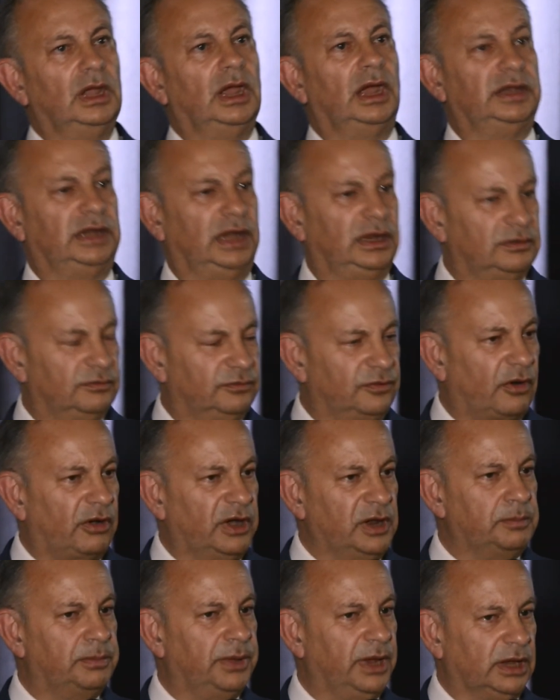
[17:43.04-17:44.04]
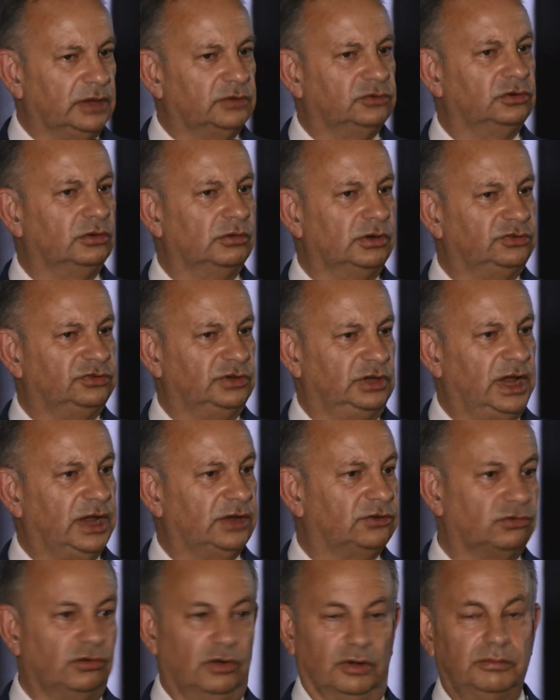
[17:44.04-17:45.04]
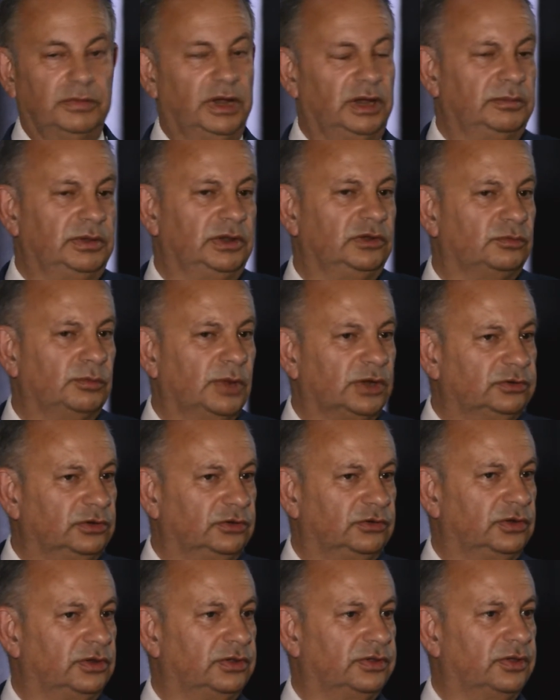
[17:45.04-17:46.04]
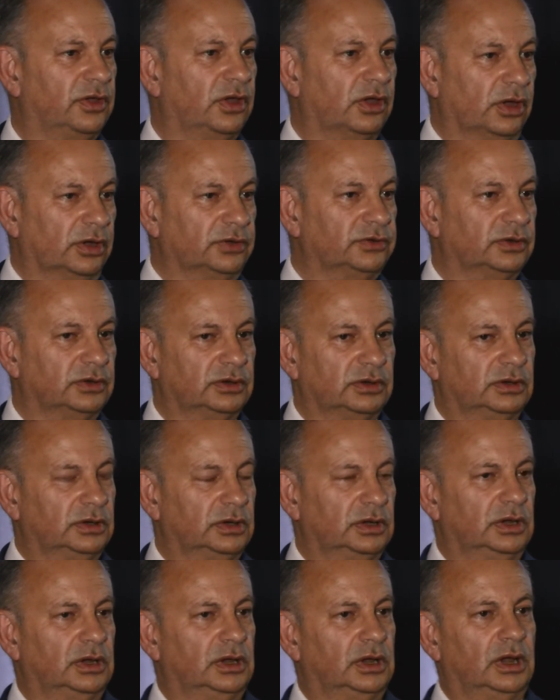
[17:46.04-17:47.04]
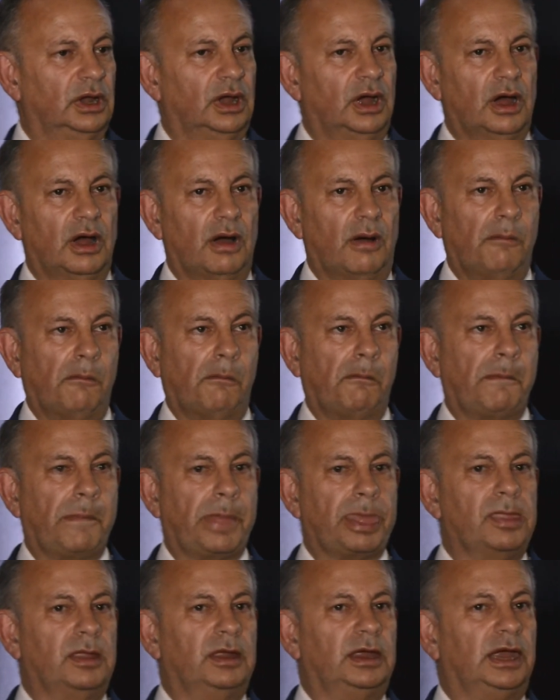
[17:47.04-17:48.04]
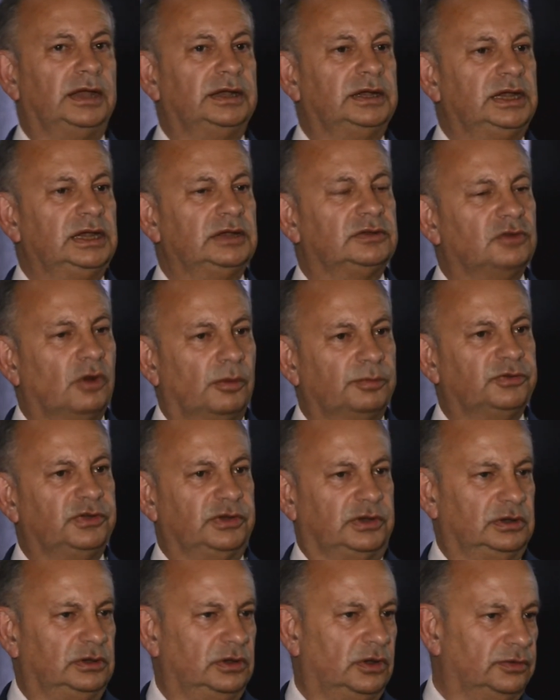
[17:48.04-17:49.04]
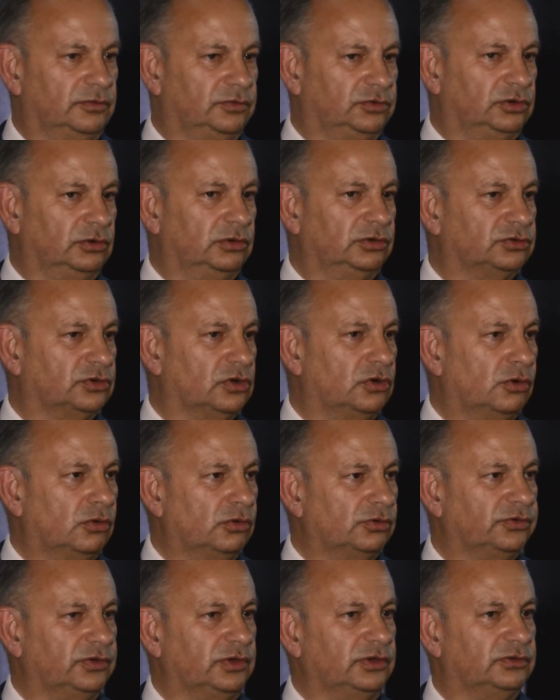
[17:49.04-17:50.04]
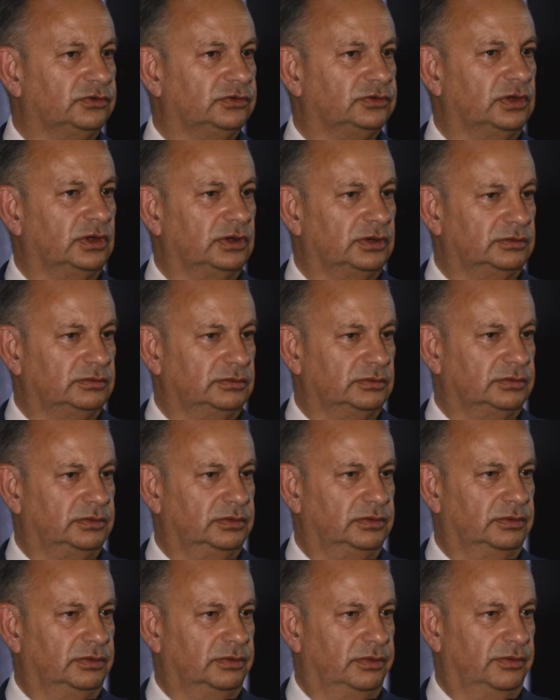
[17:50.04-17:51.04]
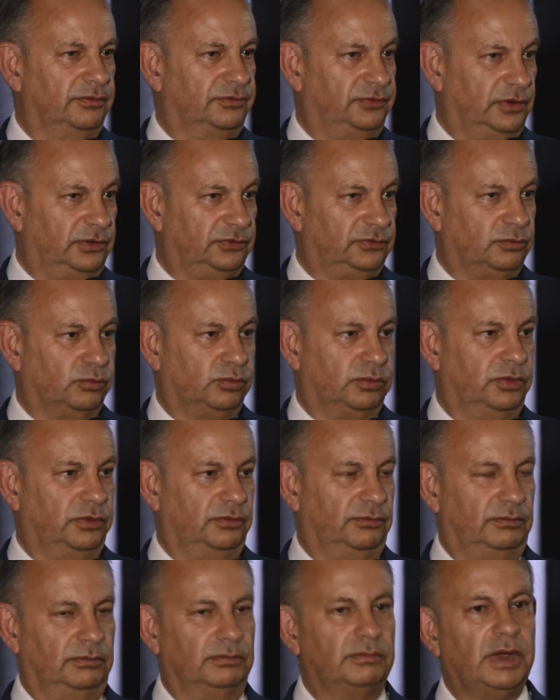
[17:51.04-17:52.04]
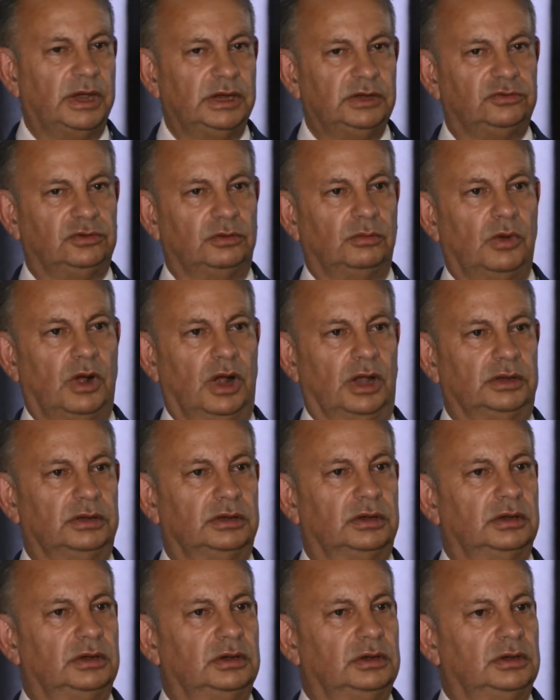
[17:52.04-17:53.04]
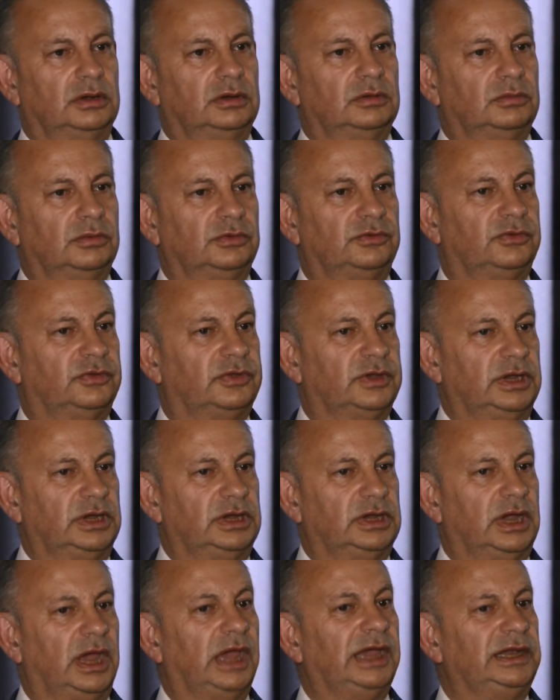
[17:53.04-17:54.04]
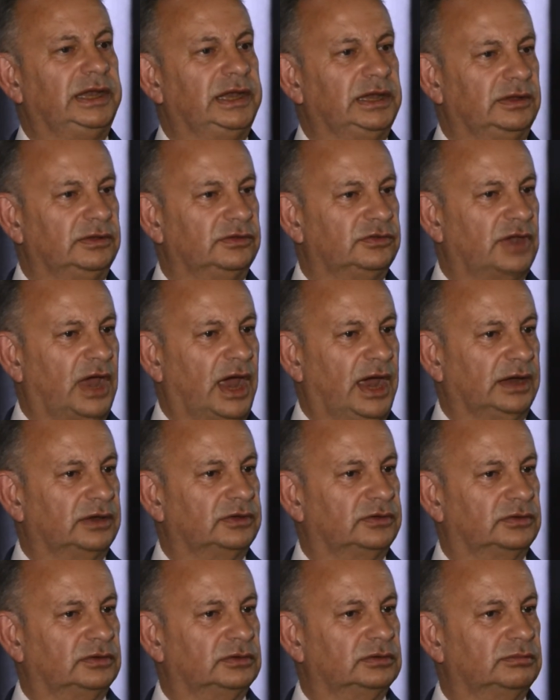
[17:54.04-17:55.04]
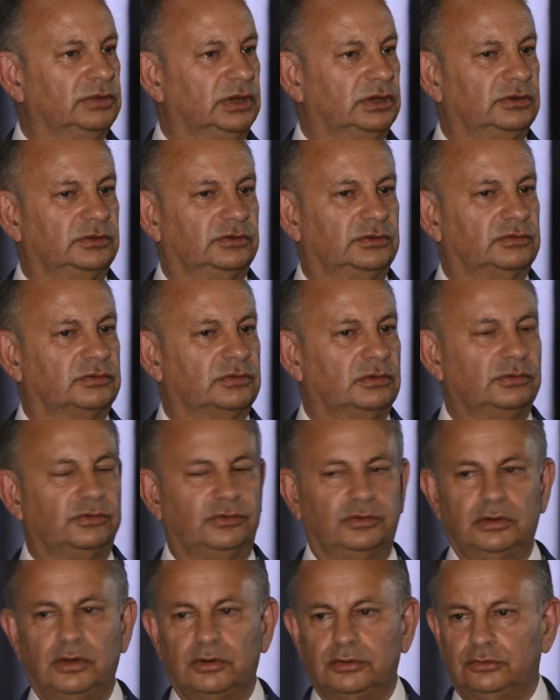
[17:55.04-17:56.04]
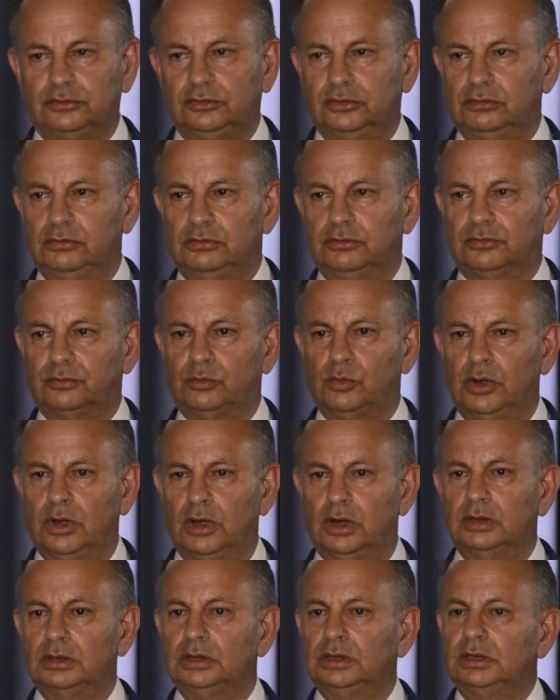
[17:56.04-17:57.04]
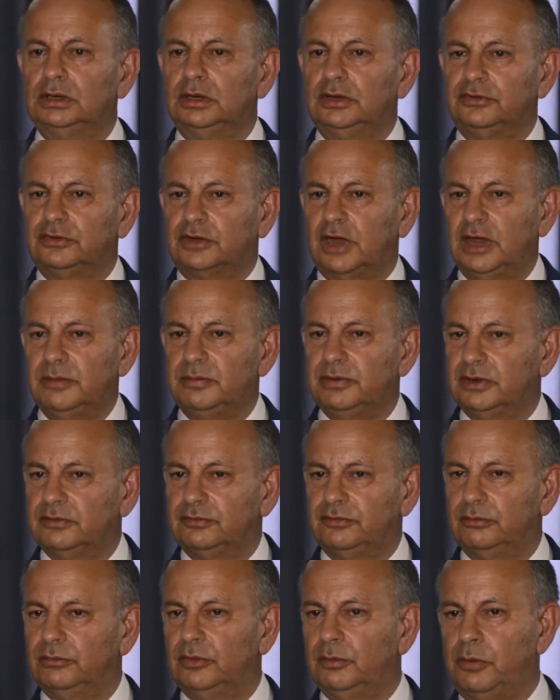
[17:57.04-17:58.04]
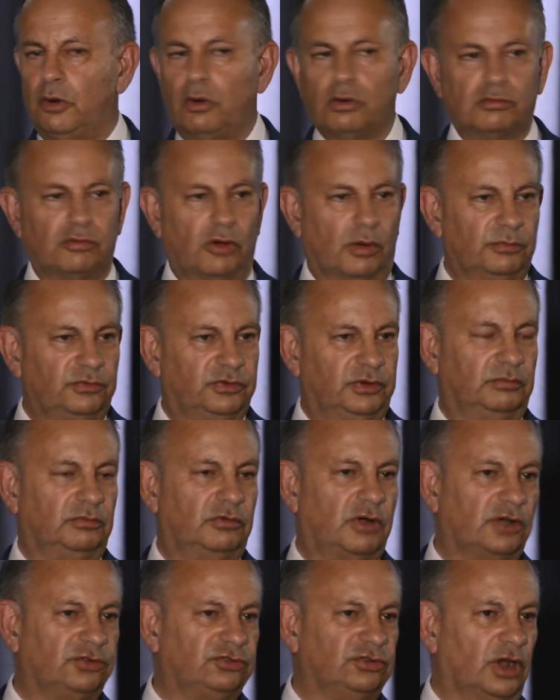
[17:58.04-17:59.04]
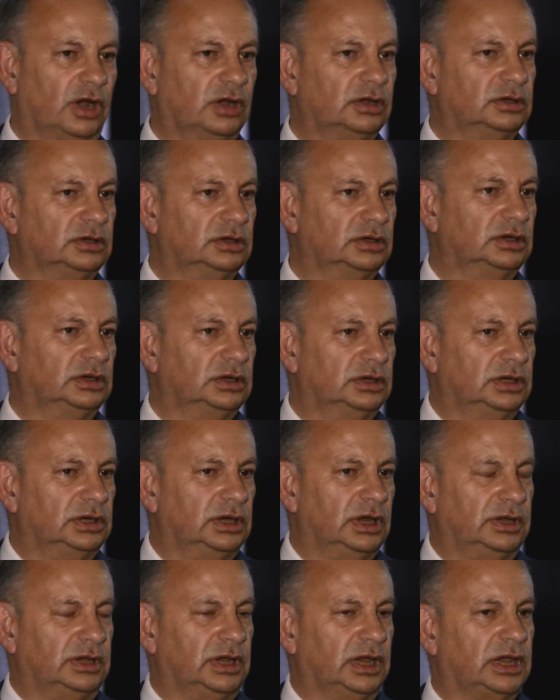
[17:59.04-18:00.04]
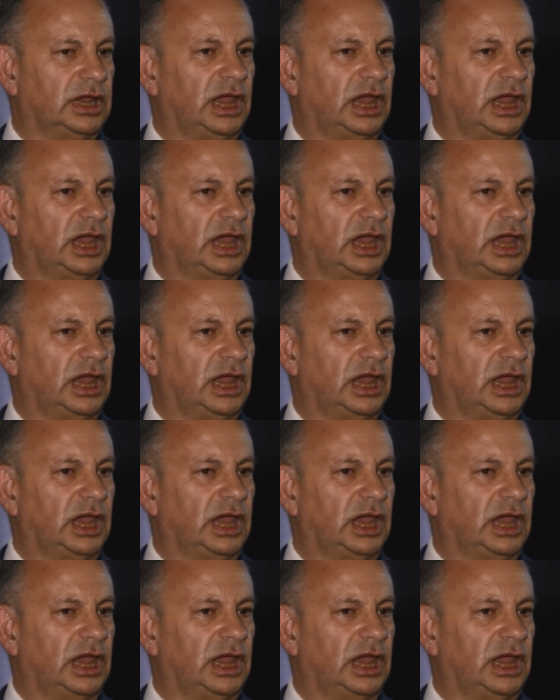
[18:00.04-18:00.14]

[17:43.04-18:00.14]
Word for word: and they had a very big Jewish electorate, maybe as much as a third. Um, and he adopted a lot of Jewish causes. Uh, the first major one was the Aliens Act, because, of course, a lot of Jews were escaping from the pogroms in Russia, and they